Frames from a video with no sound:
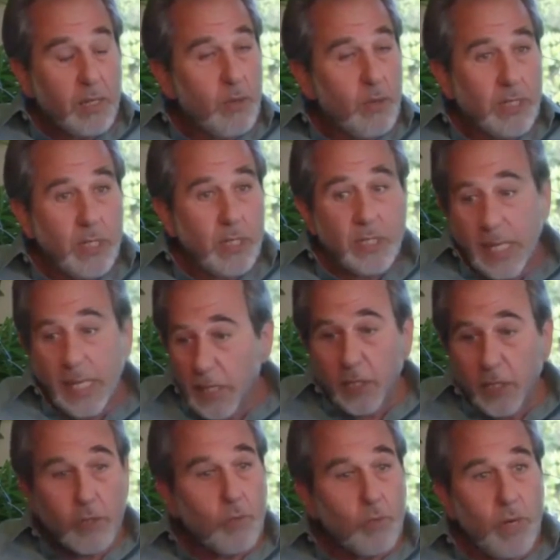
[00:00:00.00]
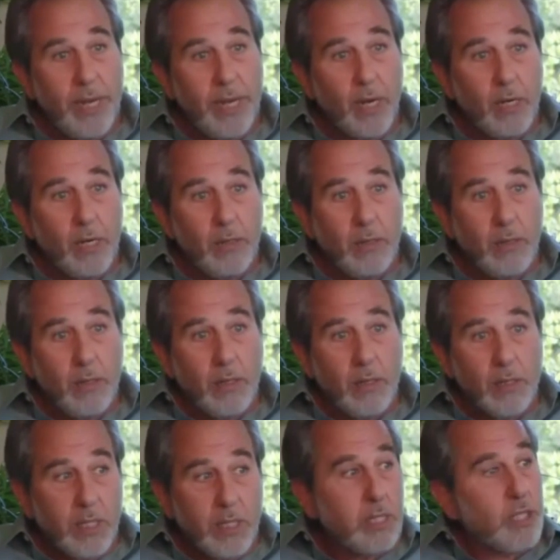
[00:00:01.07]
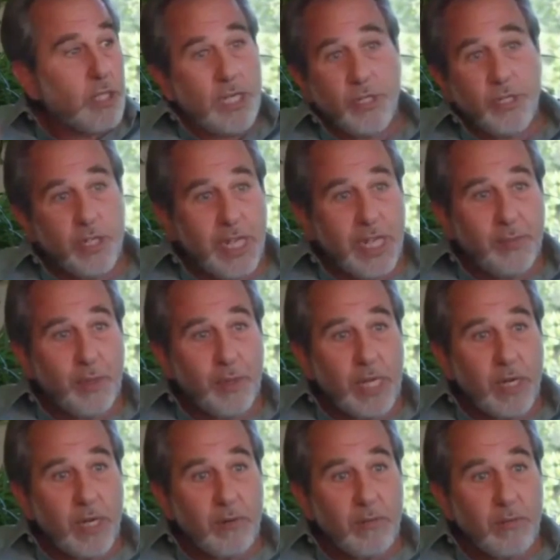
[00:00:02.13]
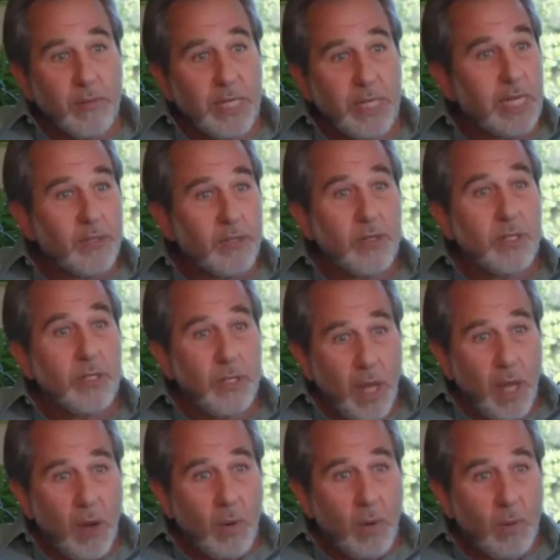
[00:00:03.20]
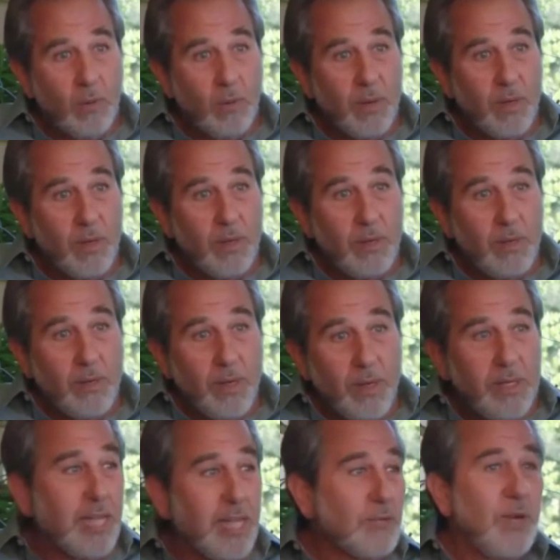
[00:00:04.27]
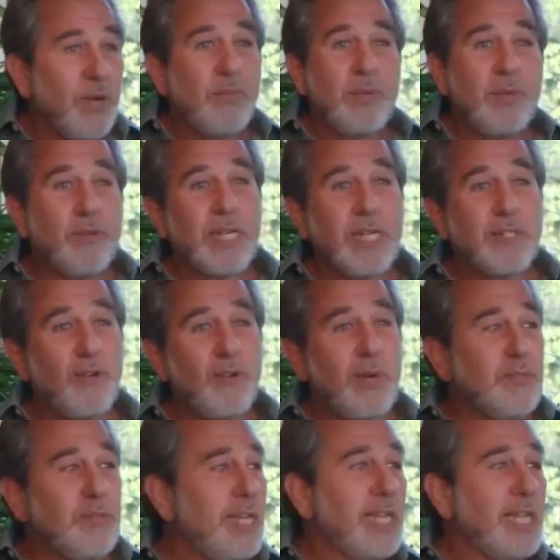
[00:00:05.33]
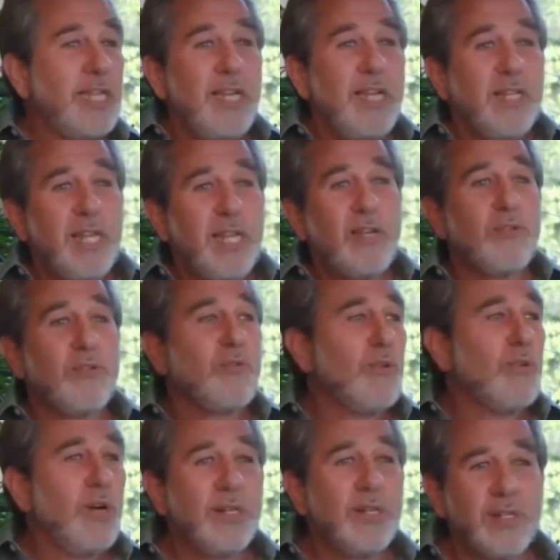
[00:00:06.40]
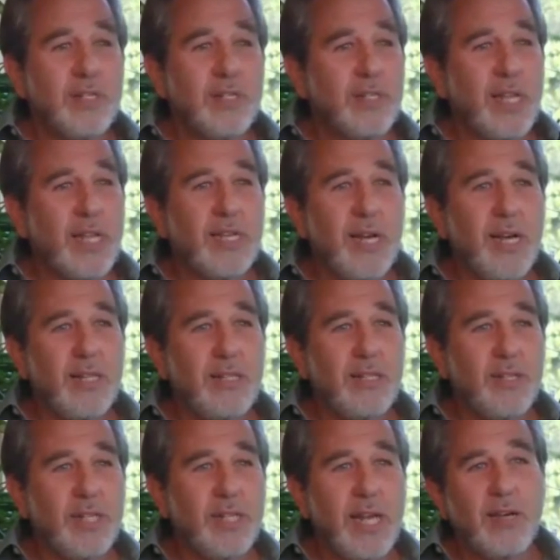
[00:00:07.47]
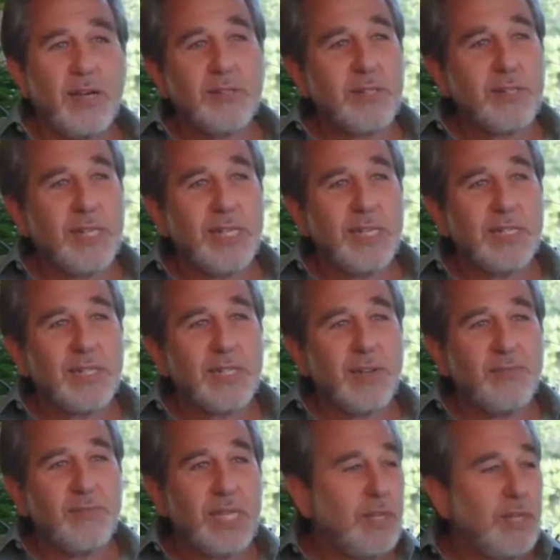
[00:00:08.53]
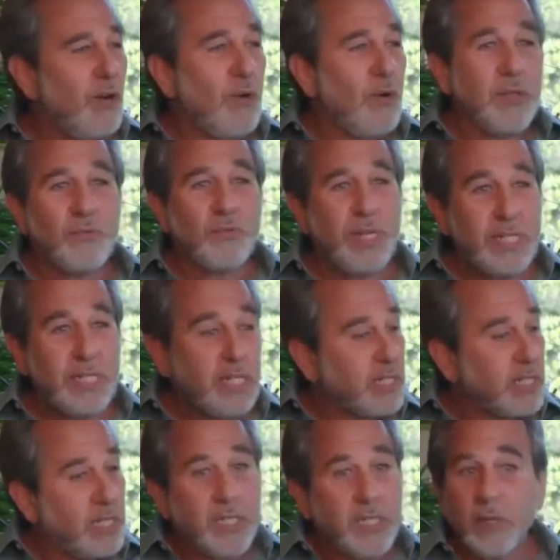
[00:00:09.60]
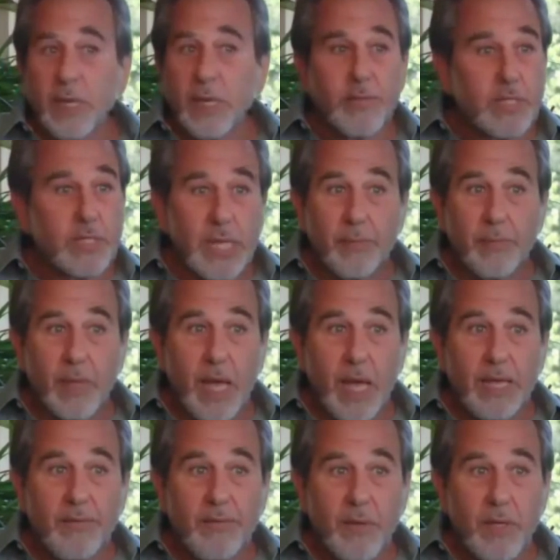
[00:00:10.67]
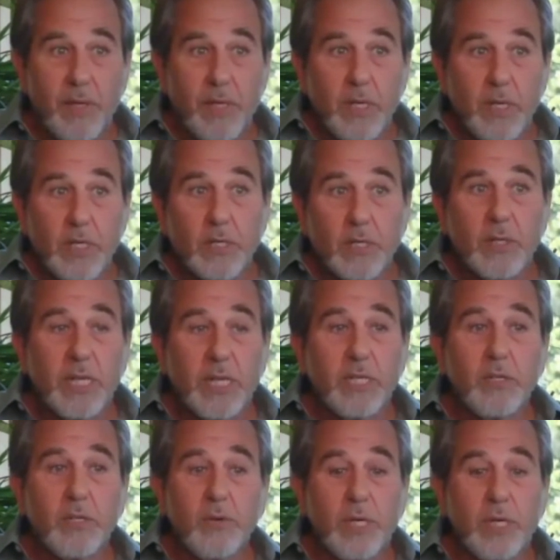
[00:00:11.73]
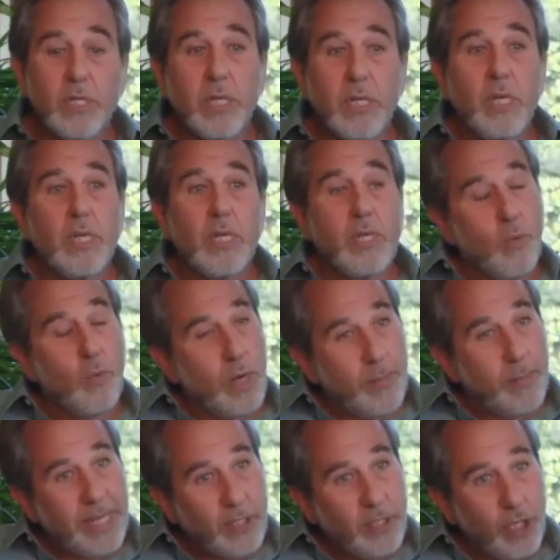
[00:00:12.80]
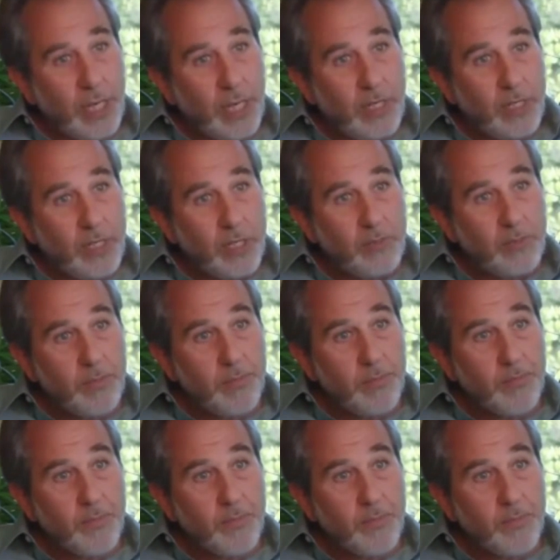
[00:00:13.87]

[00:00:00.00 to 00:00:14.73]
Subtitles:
And the question is, now that you're aware, did it change the tape player? And the answer is no. And that's why people get so upset. They go through all of this psychology, counseling and stuff. They know all the reasons. They still have the same life. So the issue is, you want to make change?